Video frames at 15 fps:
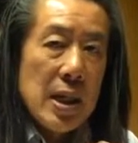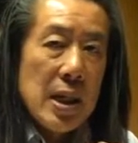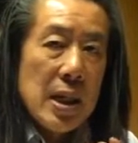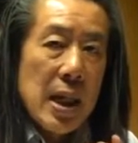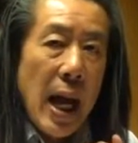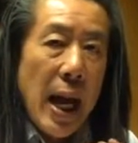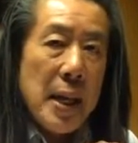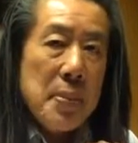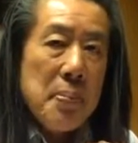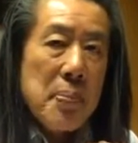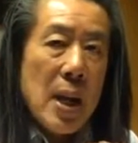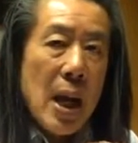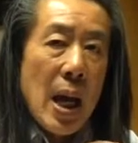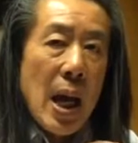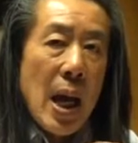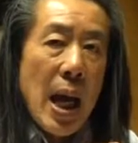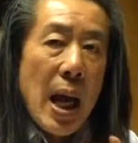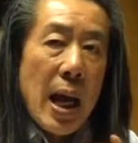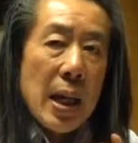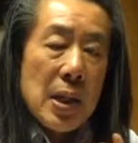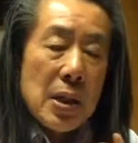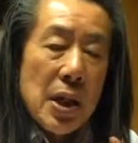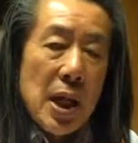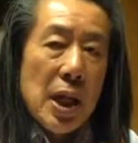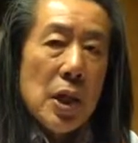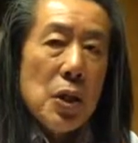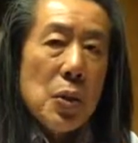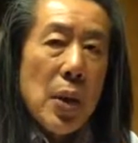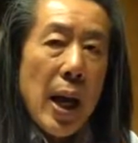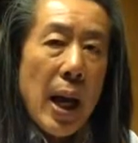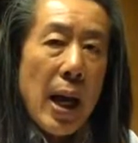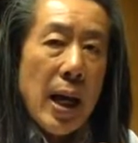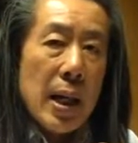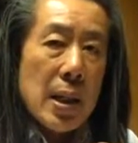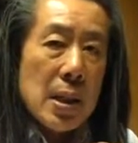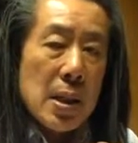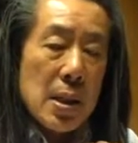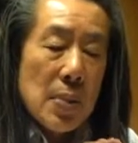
eighty-nine, and there you had